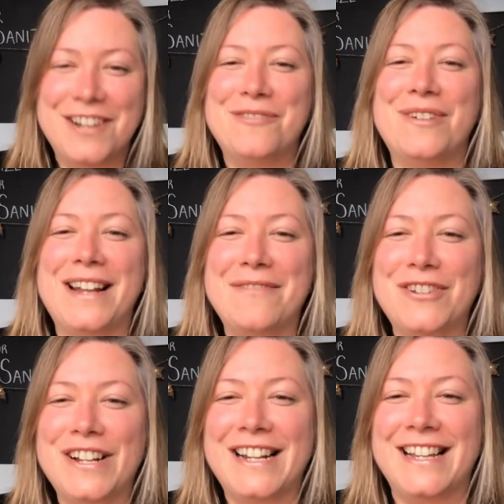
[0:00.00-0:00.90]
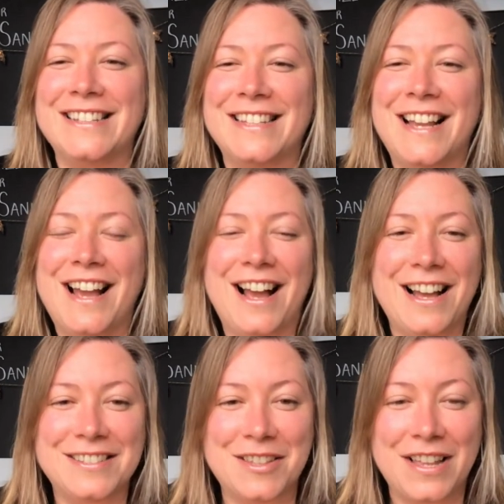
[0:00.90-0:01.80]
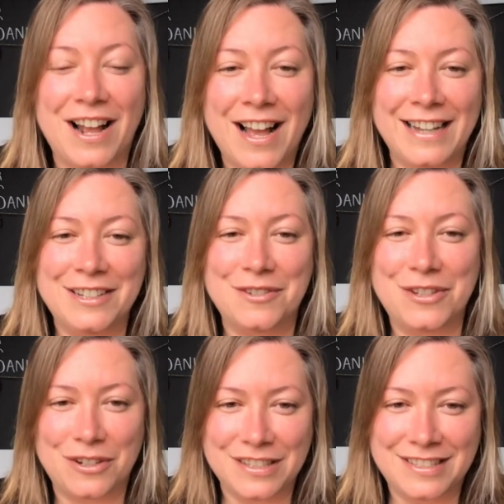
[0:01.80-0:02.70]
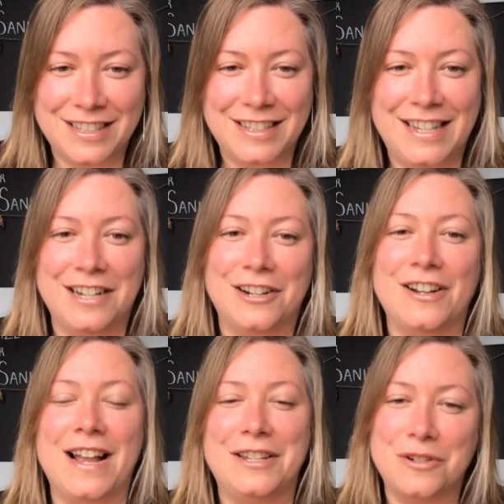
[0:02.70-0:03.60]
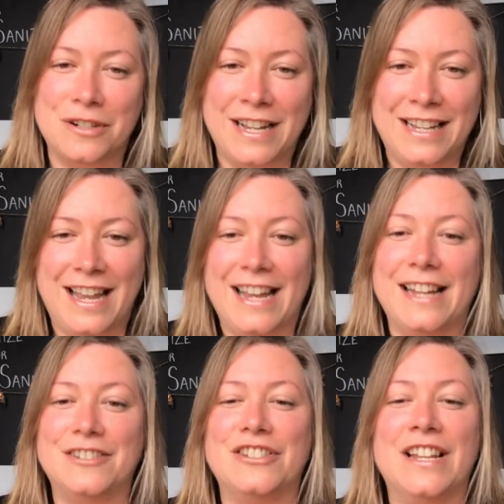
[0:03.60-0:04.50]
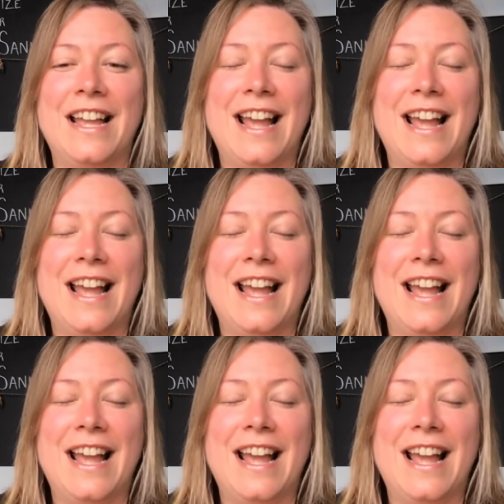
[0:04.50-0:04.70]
whatever it is, so that I know you're still here and you're engaged,